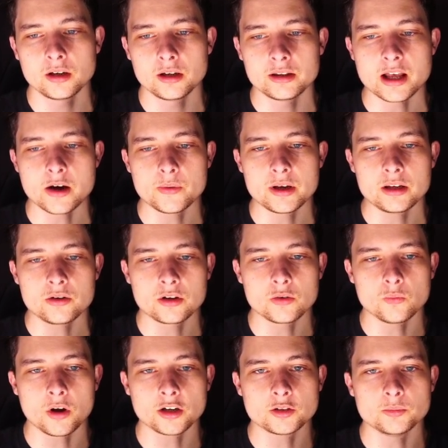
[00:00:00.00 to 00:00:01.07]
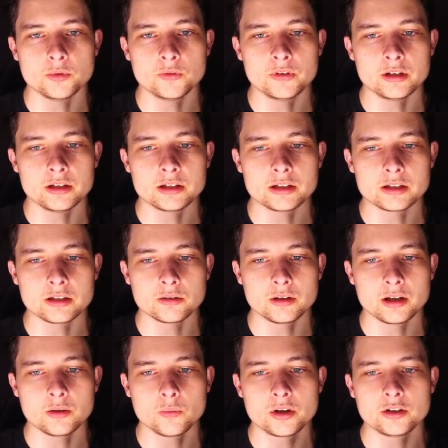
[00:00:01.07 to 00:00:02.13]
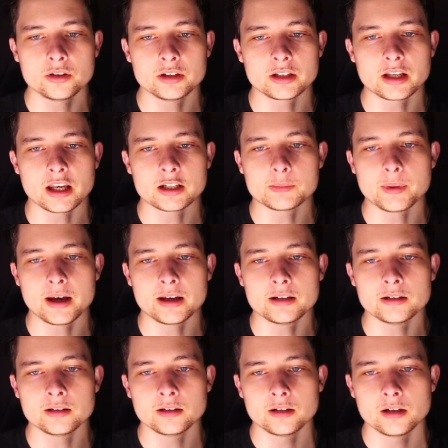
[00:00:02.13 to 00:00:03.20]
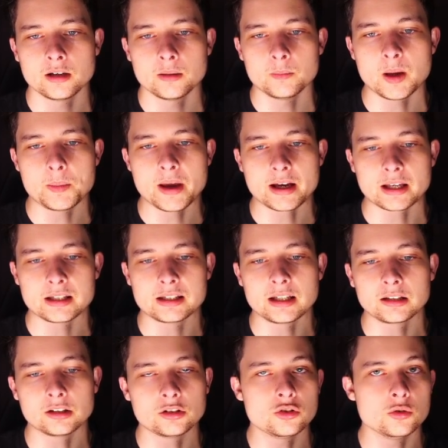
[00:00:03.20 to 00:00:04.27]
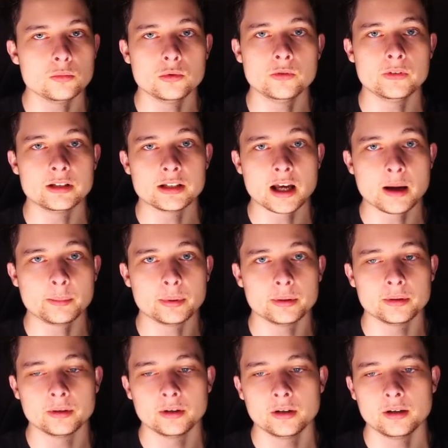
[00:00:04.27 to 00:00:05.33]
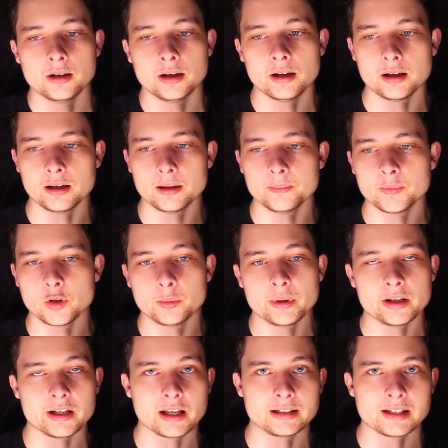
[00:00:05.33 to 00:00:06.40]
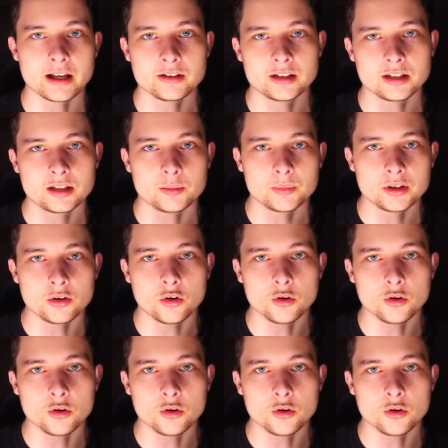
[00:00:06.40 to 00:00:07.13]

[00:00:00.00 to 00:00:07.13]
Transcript: That way you can watch movies when you're in the guest bed. Maybe I could sync the two movies up. There'll be a nice sound system in the whole